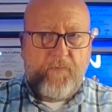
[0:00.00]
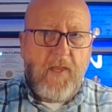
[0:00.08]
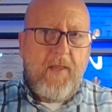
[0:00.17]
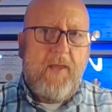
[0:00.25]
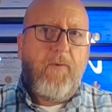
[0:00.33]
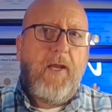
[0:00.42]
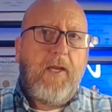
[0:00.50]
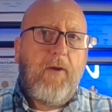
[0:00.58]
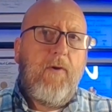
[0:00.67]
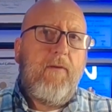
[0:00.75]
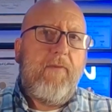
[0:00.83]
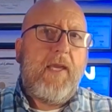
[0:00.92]
And then when I go
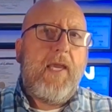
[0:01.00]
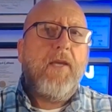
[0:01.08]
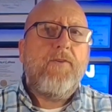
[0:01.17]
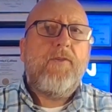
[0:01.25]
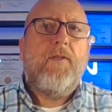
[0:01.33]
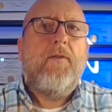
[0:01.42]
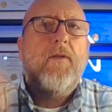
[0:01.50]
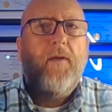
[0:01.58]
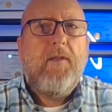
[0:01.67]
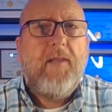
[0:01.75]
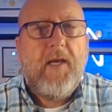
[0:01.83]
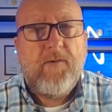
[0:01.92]
on vacation,
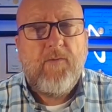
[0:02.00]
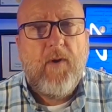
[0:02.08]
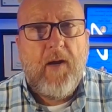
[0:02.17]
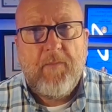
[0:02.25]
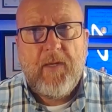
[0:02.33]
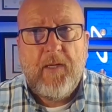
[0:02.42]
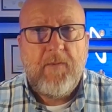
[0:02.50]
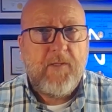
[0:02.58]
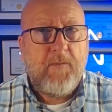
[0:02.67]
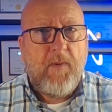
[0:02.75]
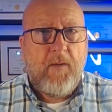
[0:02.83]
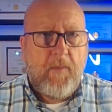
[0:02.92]
that's where I'm going to be
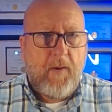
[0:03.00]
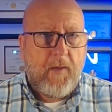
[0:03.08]
spending my,